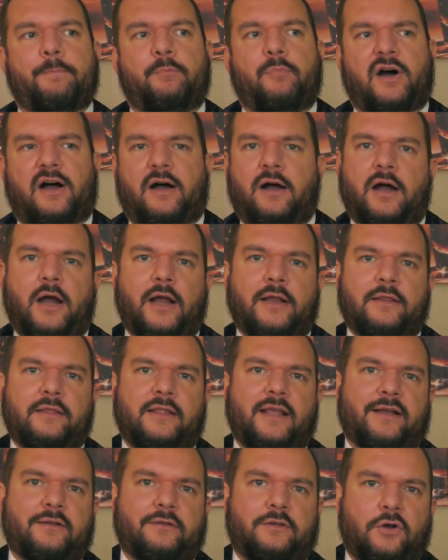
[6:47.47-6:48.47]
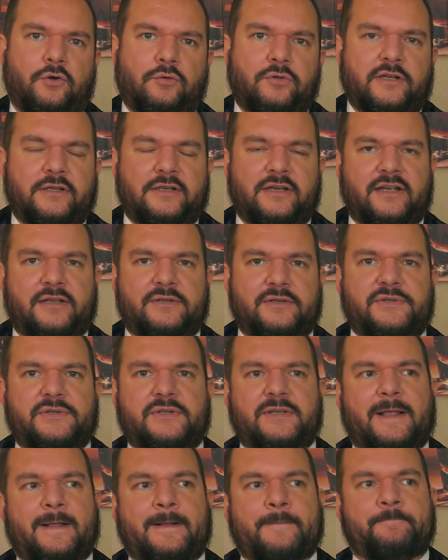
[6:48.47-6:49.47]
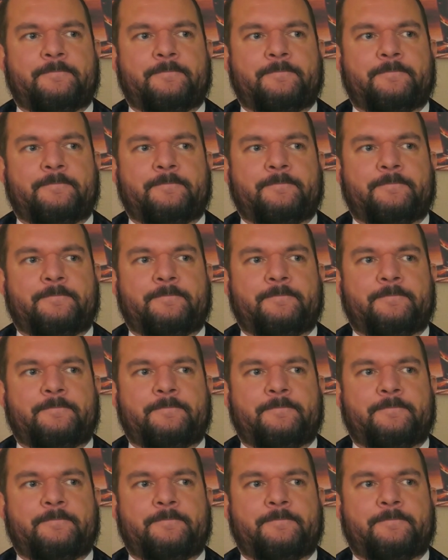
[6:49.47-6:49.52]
Behind that loneliness,